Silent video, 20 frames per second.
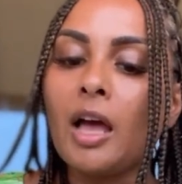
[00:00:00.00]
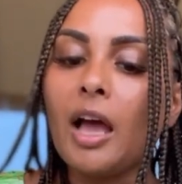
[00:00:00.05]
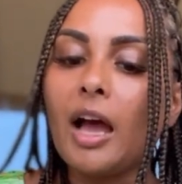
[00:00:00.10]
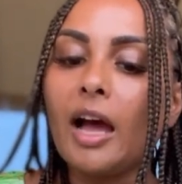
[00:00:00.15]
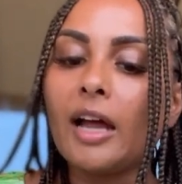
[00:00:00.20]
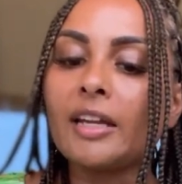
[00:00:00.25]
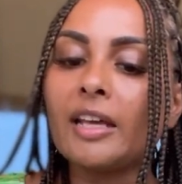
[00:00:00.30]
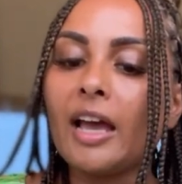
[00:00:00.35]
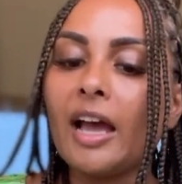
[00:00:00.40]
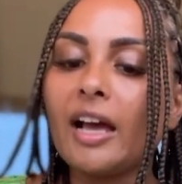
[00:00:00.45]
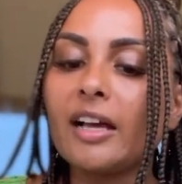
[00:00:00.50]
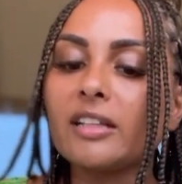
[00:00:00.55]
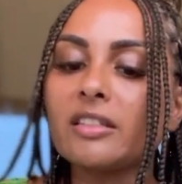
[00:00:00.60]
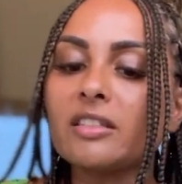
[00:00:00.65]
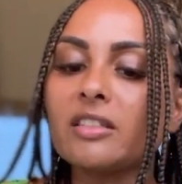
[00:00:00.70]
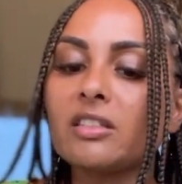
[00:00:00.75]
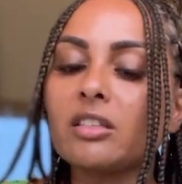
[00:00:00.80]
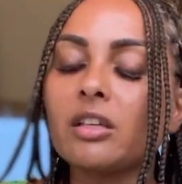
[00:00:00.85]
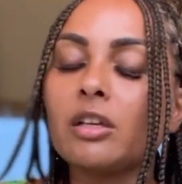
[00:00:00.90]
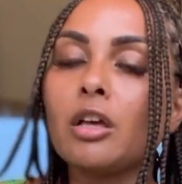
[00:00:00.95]
and it acts
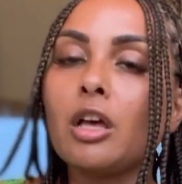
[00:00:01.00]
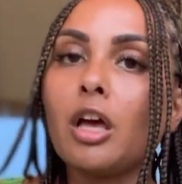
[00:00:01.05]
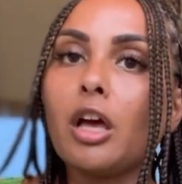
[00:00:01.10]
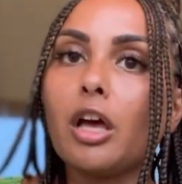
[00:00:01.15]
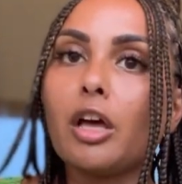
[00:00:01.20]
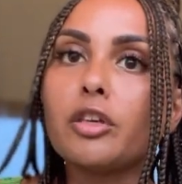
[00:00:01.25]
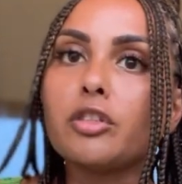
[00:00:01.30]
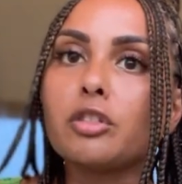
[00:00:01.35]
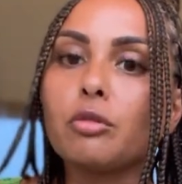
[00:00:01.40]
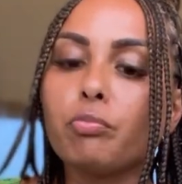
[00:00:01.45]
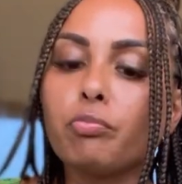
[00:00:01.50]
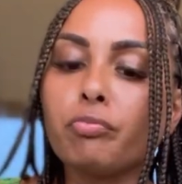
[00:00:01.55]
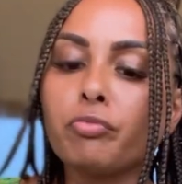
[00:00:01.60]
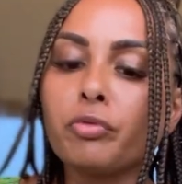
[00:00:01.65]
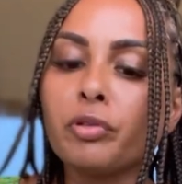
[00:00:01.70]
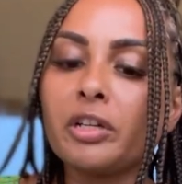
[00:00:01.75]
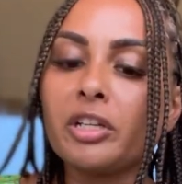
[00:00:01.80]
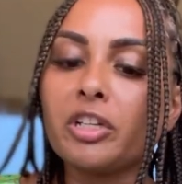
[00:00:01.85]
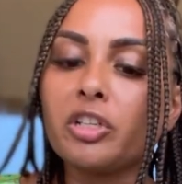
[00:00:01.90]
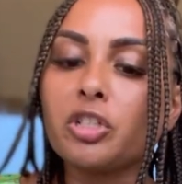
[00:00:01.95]
as a
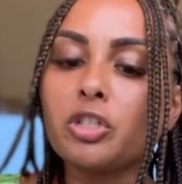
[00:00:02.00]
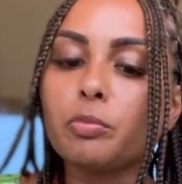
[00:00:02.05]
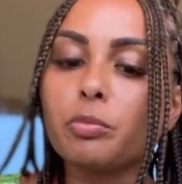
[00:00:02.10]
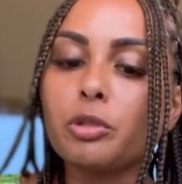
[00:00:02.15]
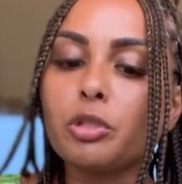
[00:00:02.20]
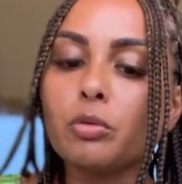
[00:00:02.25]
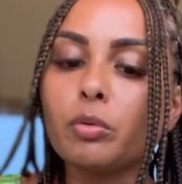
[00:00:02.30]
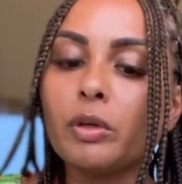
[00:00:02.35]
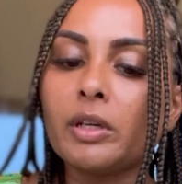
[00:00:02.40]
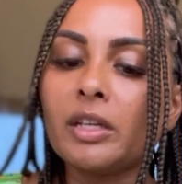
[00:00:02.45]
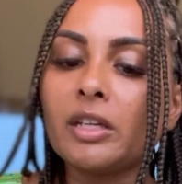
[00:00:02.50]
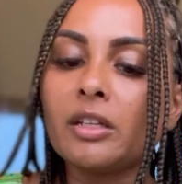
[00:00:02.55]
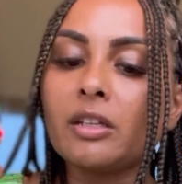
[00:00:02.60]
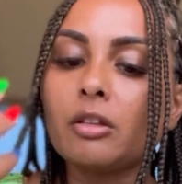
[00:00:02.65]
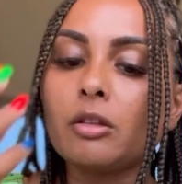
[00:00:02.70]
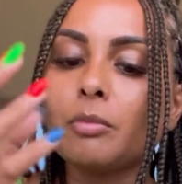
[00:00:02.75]
bridge between